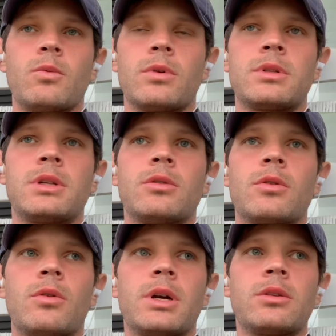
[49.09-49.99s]
We're still
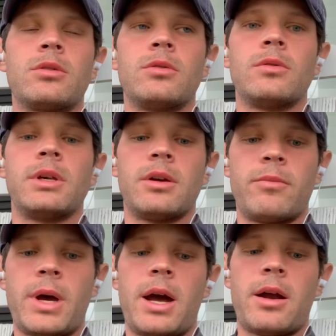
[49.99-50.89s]
going to live
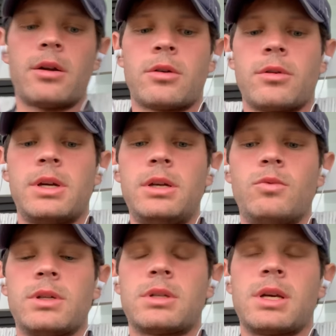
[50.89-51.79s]
by our creed,
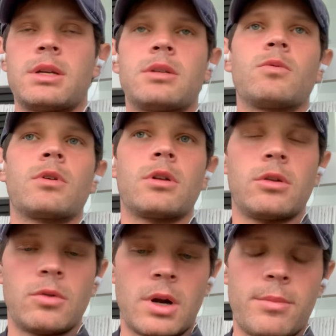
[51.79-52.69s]
which says that we're going to
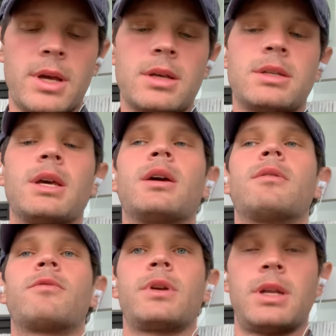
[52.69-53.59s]
do our best
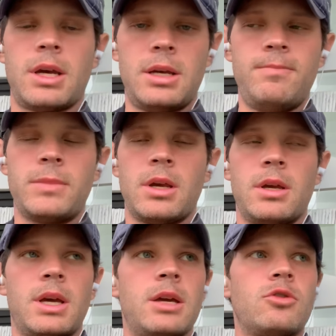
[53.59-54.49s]
every day
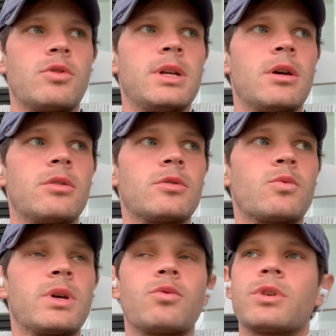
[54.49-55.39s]
and treat others
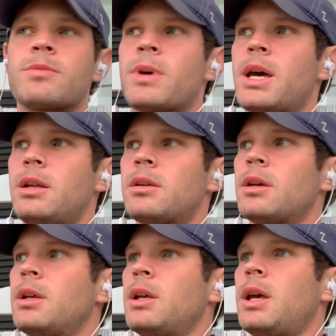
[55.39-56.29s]
with respect.
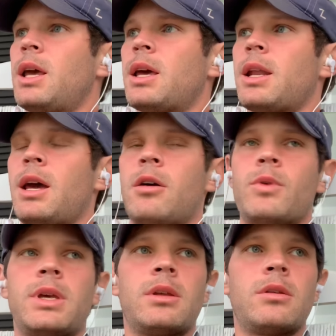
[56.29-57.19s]
And how
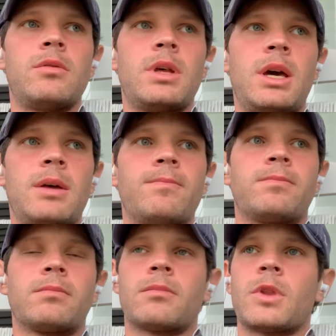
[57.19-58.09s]
we can do that?
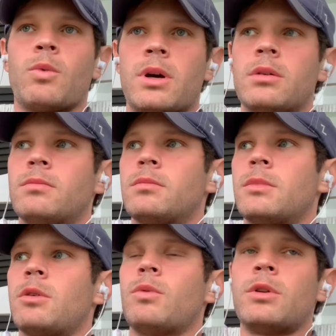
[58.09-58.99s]
Well,
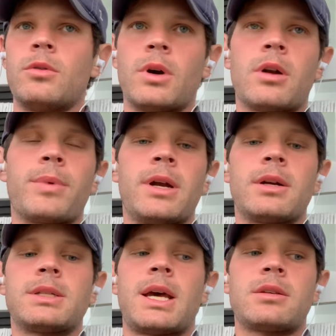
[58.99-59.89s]
we do what our
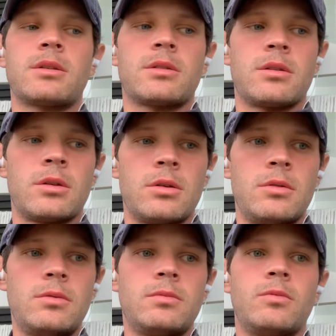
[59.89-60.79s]
parents ask us to
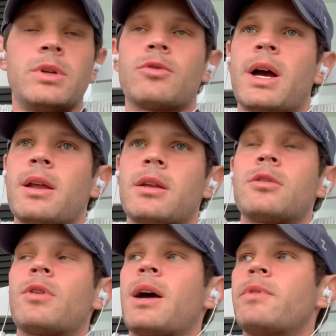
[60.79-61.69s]
do. We try not to
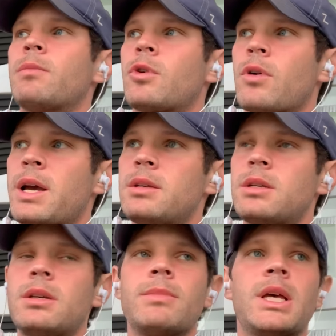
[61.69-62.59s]
drive them crazy.